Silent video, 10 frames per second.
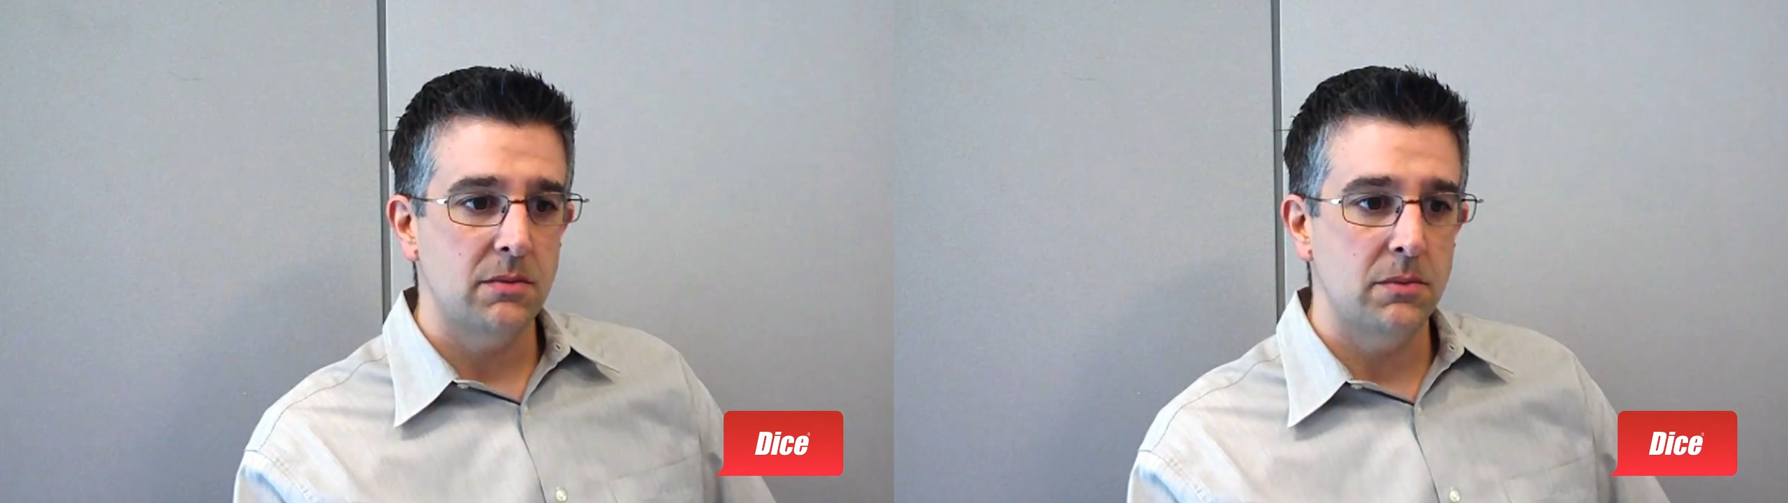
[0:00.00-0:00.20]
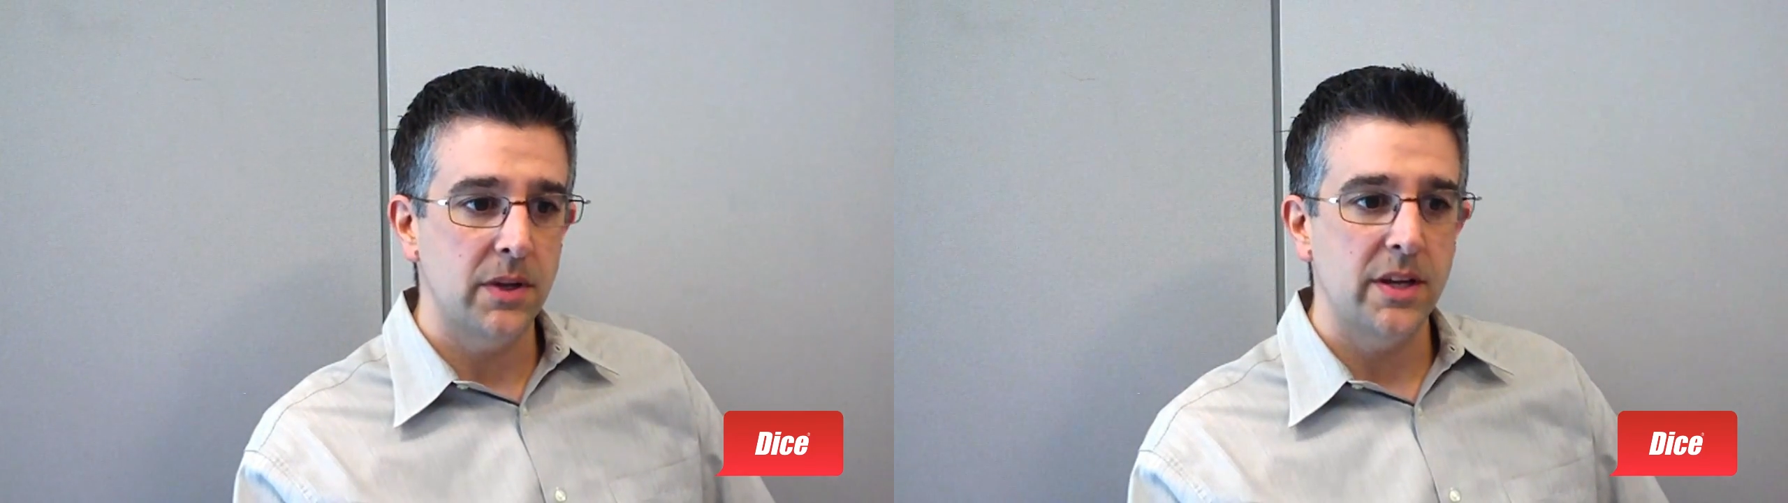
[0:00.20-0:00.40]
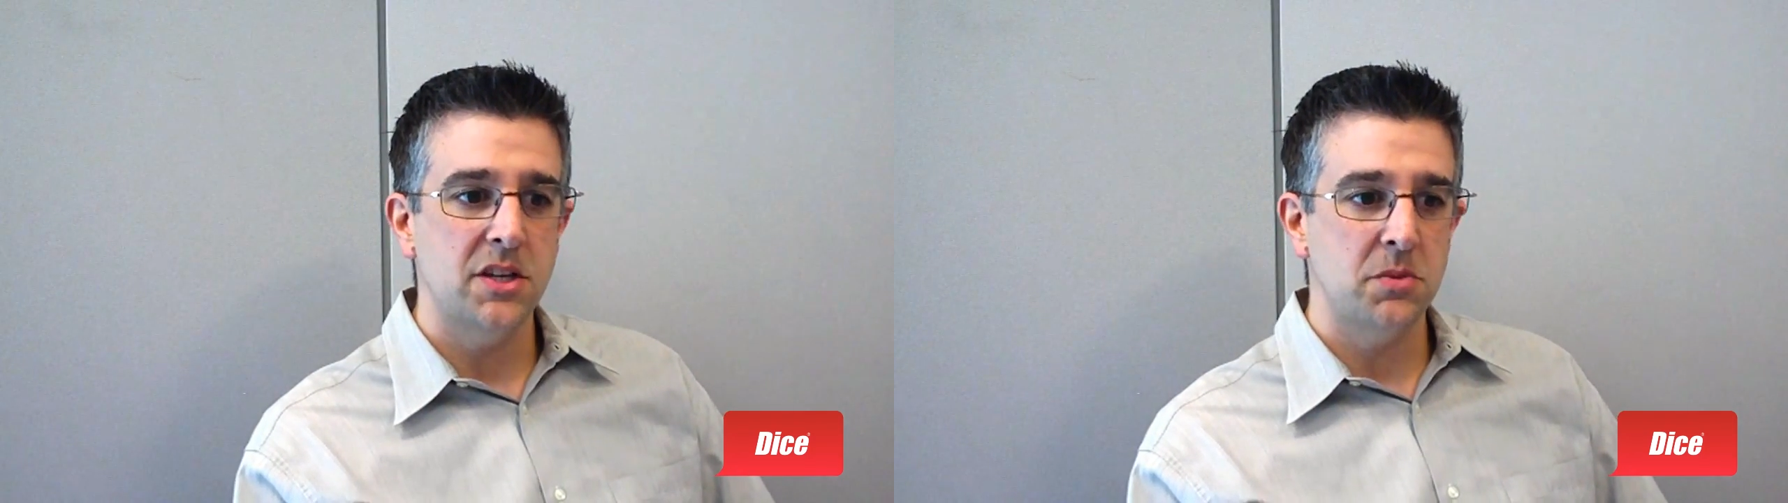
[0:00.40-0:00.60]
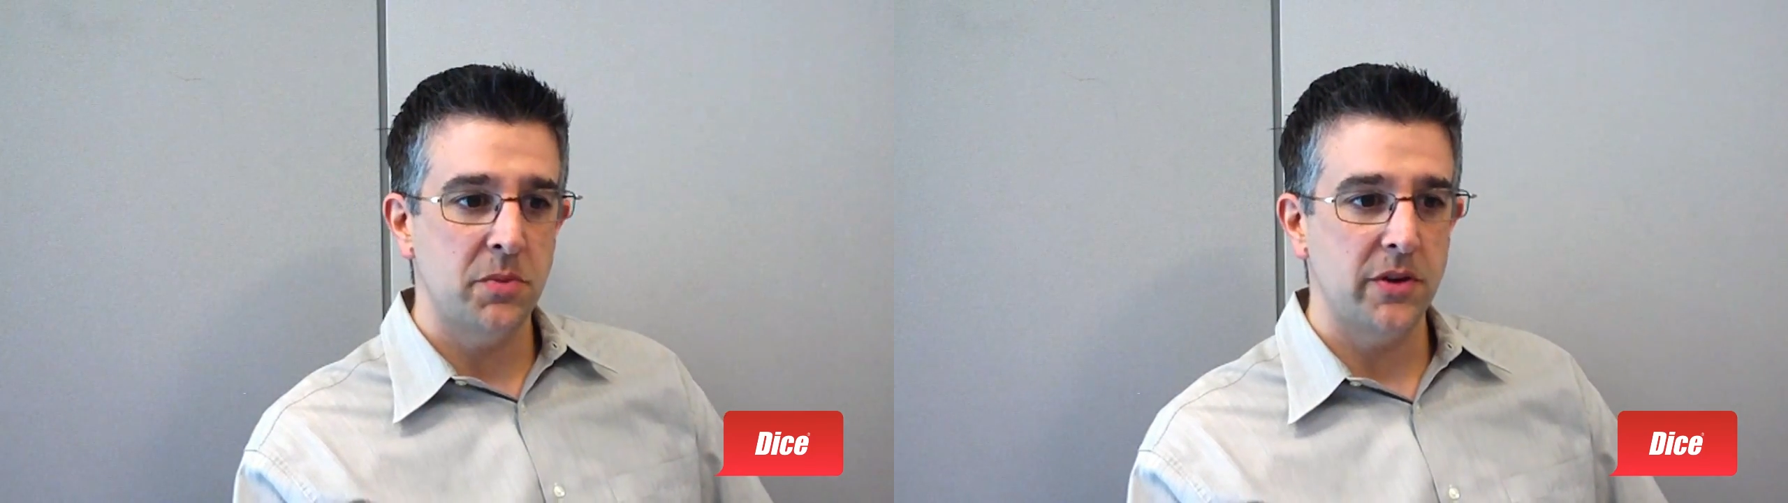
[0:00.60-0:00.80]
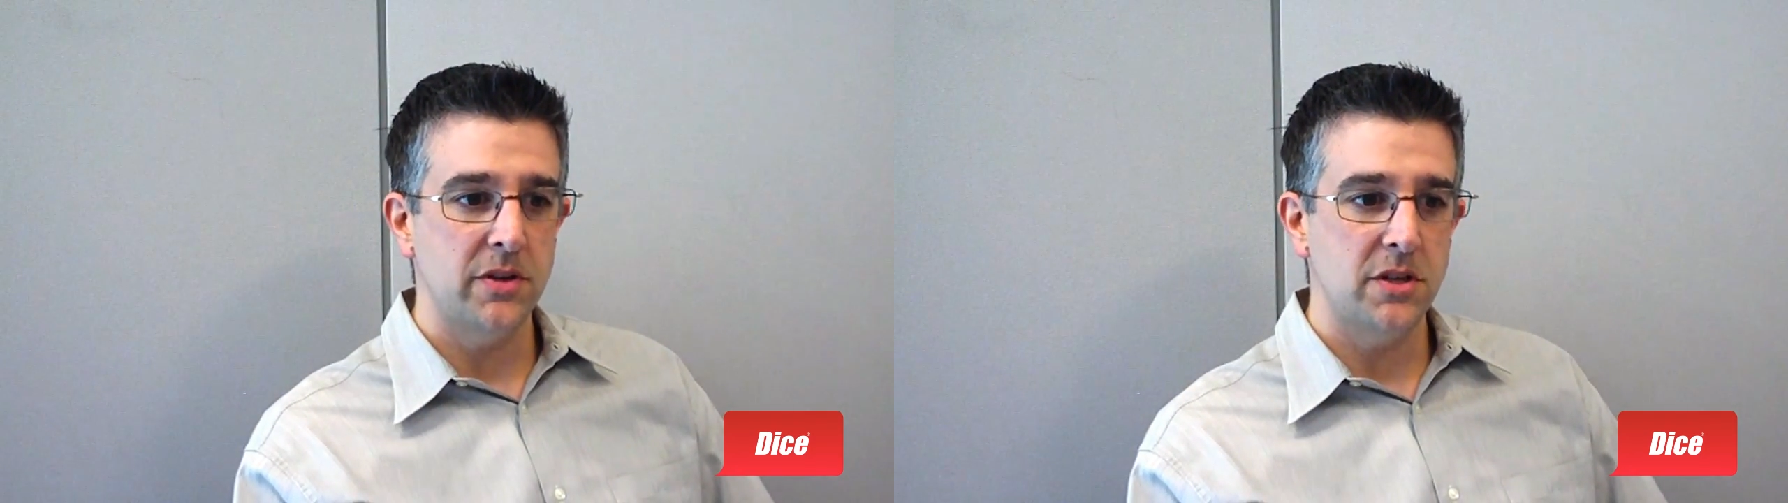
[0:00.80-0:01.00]
really
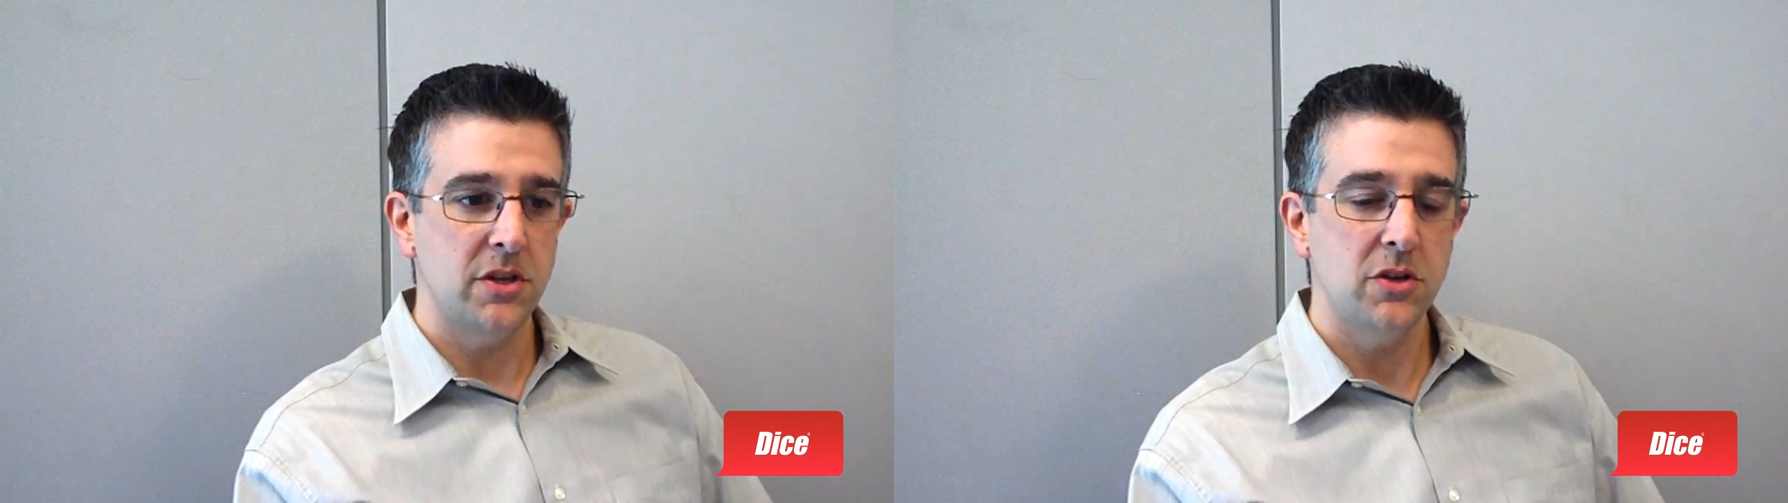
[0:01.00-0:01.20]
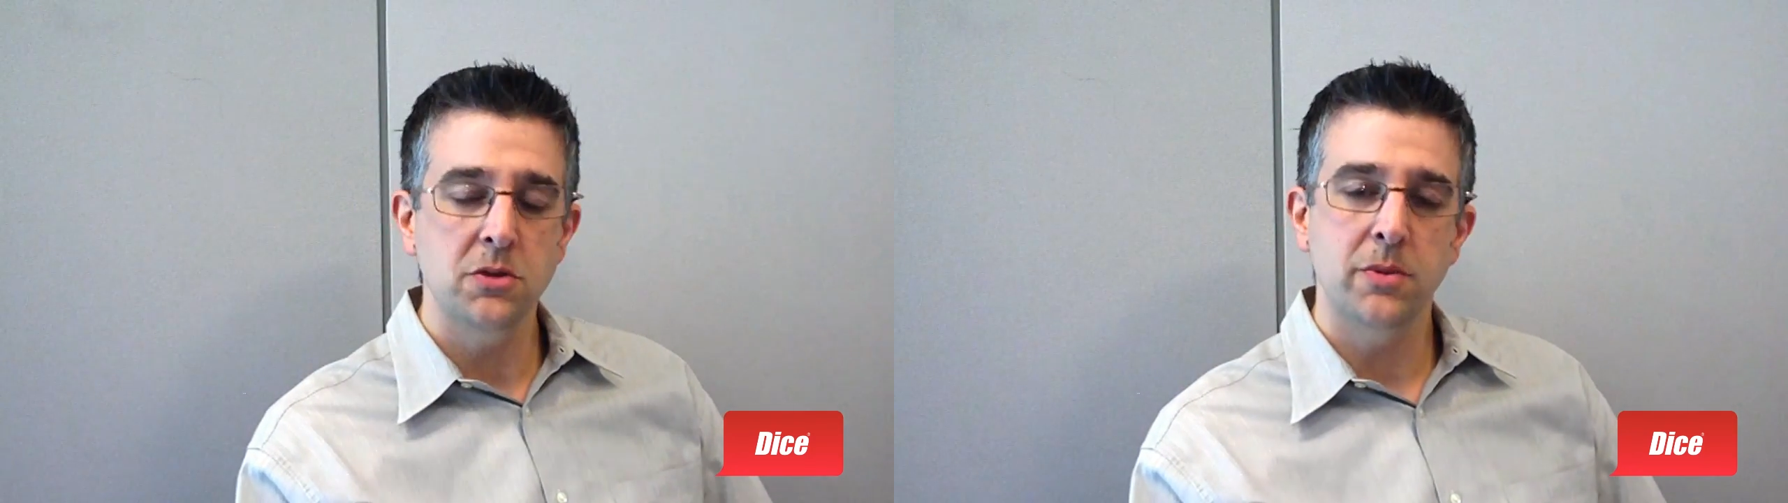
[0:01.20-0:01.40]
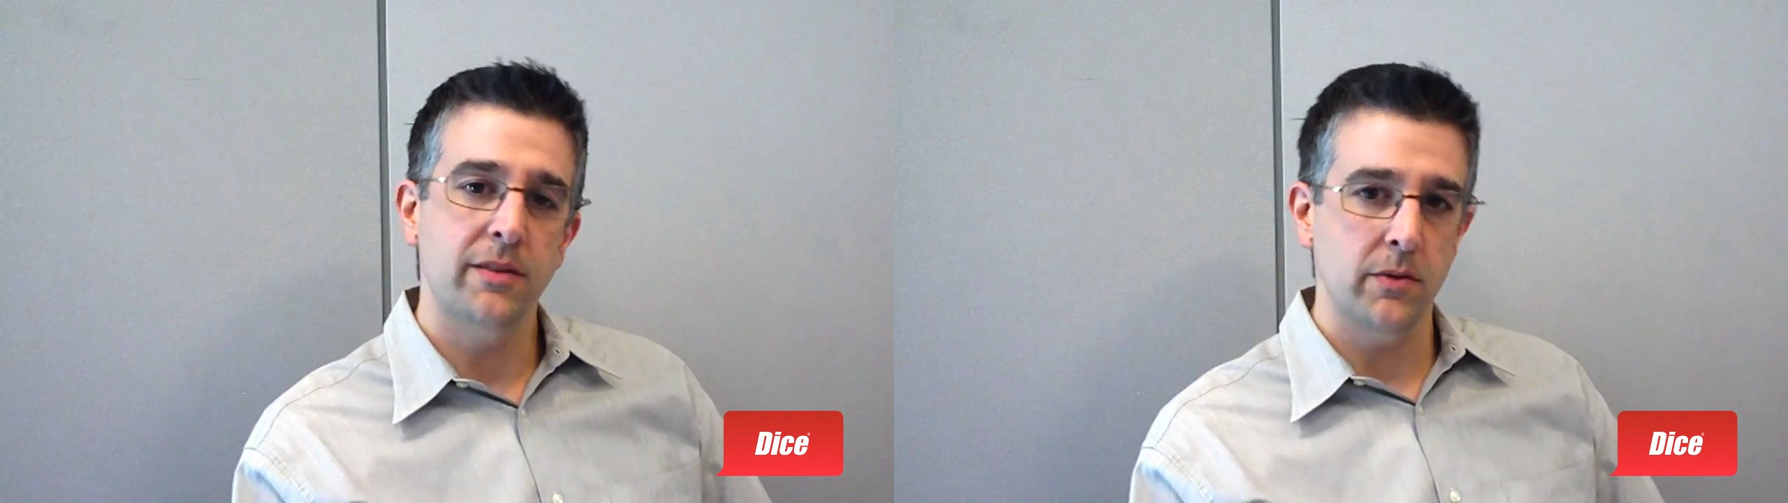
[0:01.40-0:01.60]
experienced a huge amount